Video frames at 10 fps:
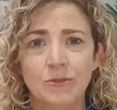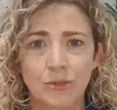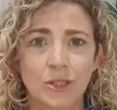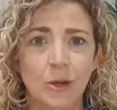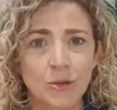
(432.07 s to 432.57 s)

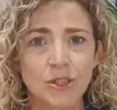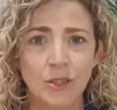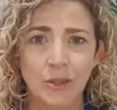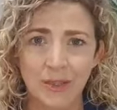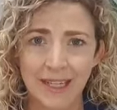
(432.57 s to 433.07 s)
results
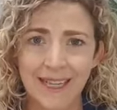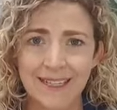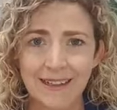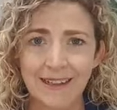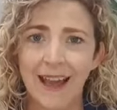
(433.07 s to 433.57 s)
that you're
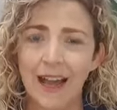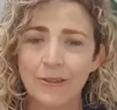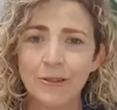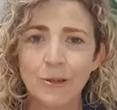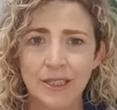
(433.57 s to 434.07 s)
getting,
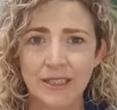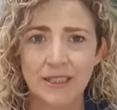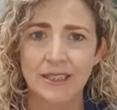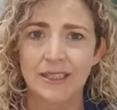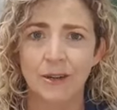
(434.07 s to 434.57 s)
have a look
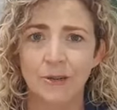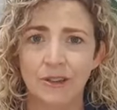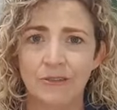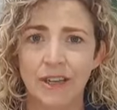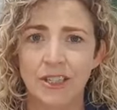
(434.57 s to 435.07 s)
into the stealth
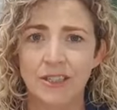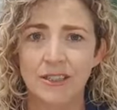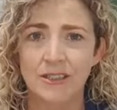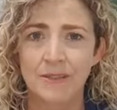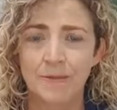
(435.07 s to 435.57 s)

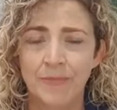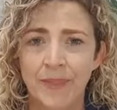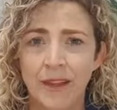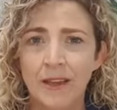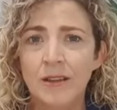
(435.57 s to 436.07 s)
infections.
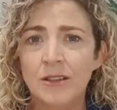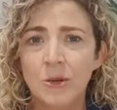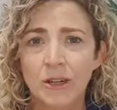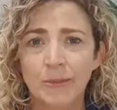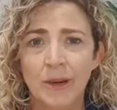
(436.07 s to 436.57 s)

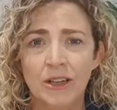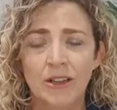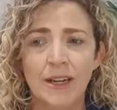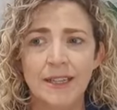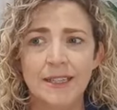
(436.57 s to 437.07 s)
So one of my
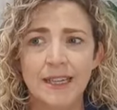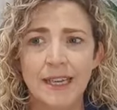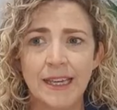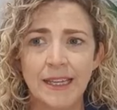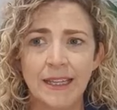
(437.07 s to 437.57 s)
clients,
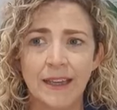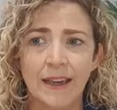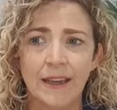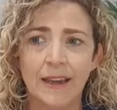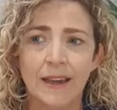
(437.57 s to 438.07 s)
he
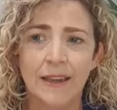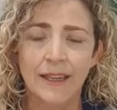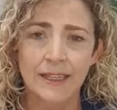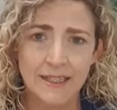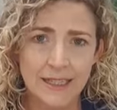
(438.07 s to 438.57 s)

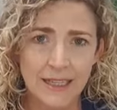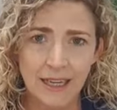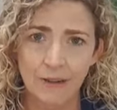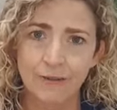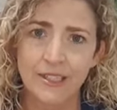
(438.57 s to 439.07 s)
gets
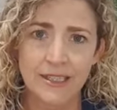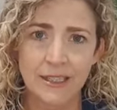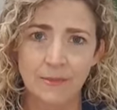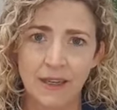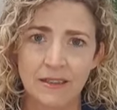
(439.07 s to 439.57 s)
sick every
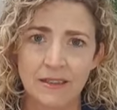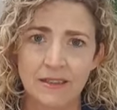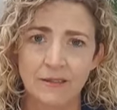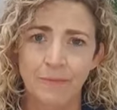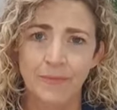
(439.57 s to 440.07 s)
6
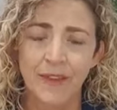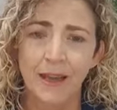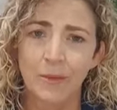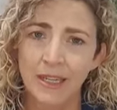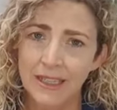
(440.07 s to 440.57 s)
months.
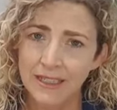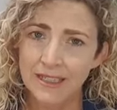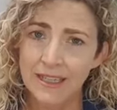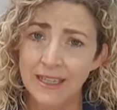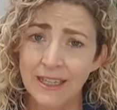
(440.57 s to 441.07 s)
And when he gets
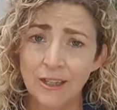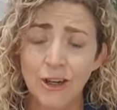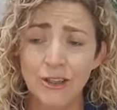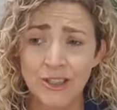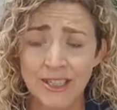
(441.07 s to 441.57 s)
sick, he
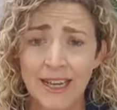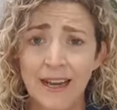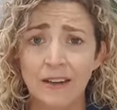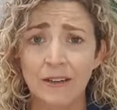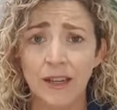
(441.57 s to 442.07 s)
goes
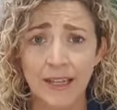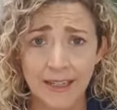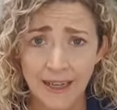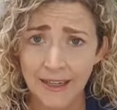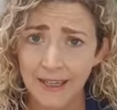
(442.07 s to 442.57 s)
down, he
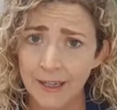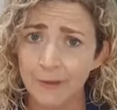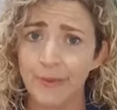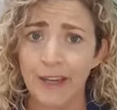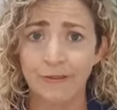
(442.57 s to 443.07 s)
can't get out
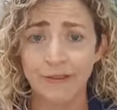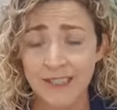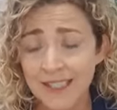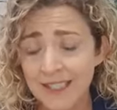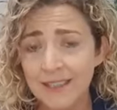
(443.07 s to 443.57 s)
of bed for
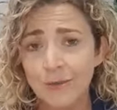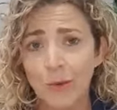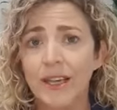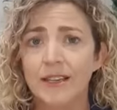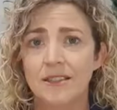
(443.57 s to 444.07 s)
6
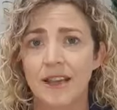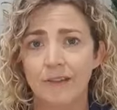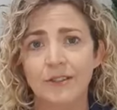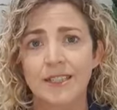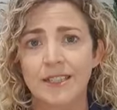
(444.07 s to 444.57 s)
weeks
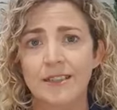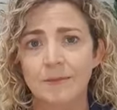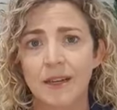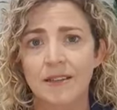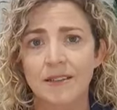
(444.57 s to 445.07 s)
every 6
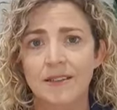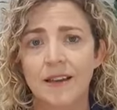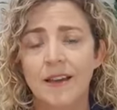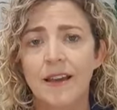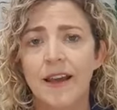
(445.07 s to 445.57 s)
months.
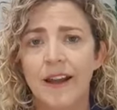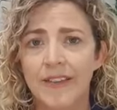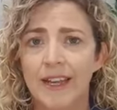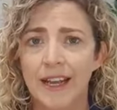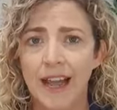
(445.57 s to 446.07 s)
And
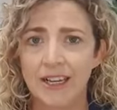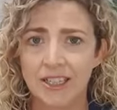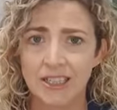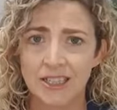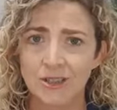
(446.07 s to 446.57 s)
that
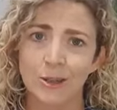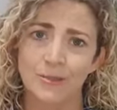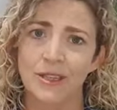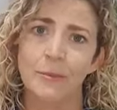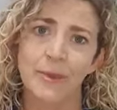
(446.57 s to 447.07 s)
actually
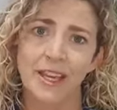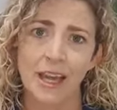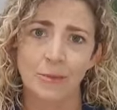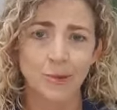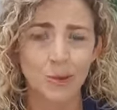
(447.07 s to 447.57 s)
stops him being
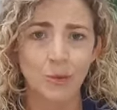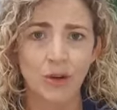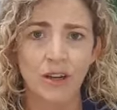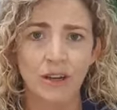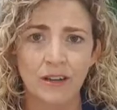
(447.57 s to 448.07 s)
able to
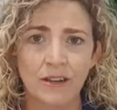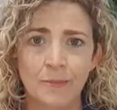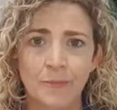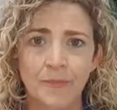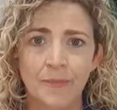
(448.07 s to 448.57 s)
work.
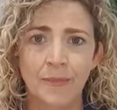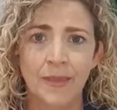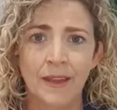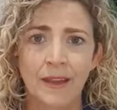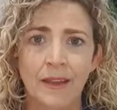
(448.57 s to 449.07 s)

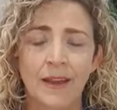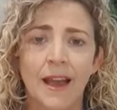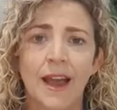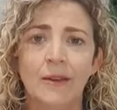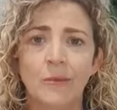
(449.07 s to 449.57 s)

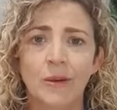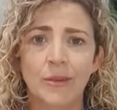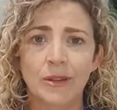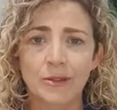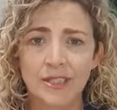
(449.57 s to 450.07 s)
And when
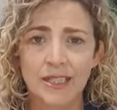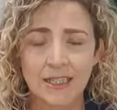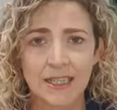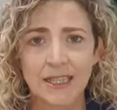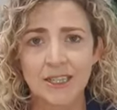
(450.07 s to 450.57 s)
we looked
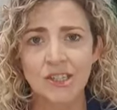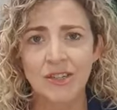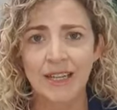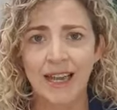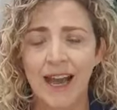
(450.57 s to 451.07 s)
into the
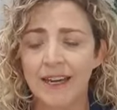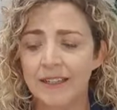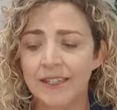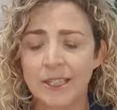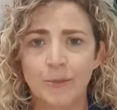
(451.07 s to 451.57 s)
history, he had
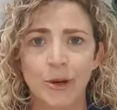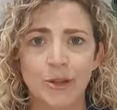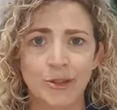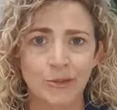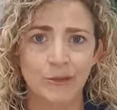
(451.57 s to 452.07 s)
an
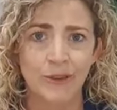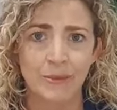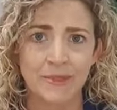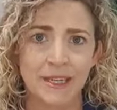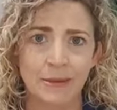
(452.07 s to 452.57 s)
exposure of
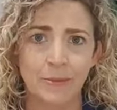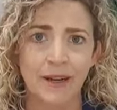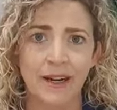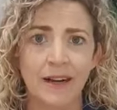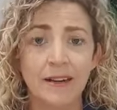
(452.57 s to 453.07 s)

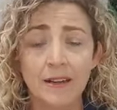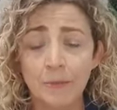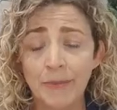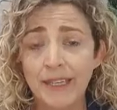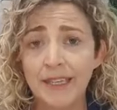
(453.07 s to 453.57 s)
Epstein-Barr
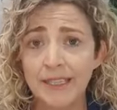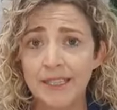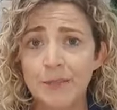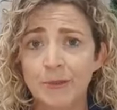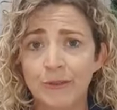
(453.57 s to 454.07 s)
many
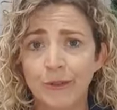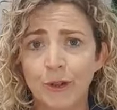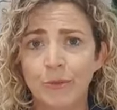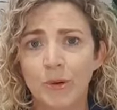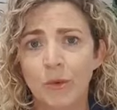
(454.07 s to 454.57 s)
years
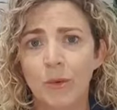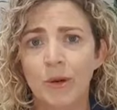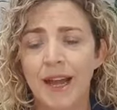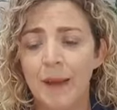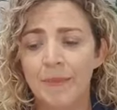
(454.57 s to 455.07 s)
before. But what
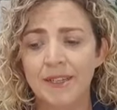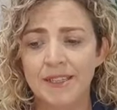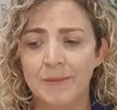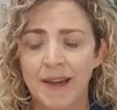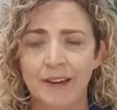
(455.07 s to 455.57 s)
would happen
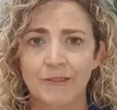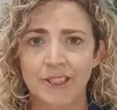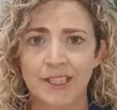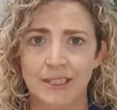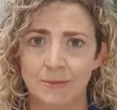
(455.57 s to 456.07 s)
is about every
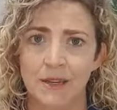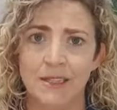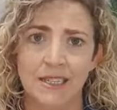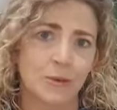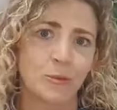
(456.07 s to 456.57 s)
6
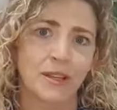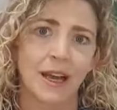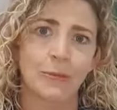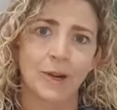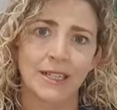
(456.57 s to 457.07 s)
months, he would
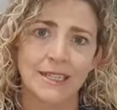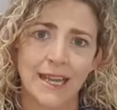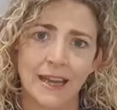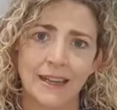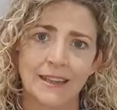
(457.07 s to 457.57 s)
become run
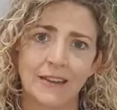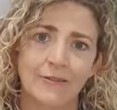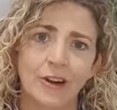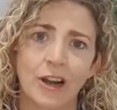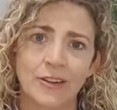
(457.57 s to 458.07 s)
down and
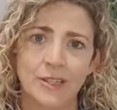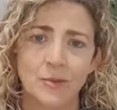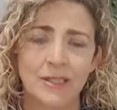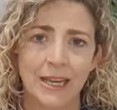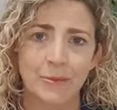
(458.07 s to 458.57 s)
that virus
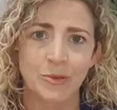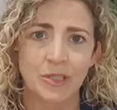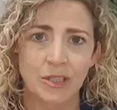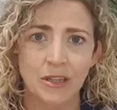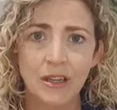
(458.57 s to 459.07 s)
was able
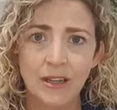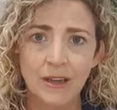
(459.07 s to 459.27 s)
to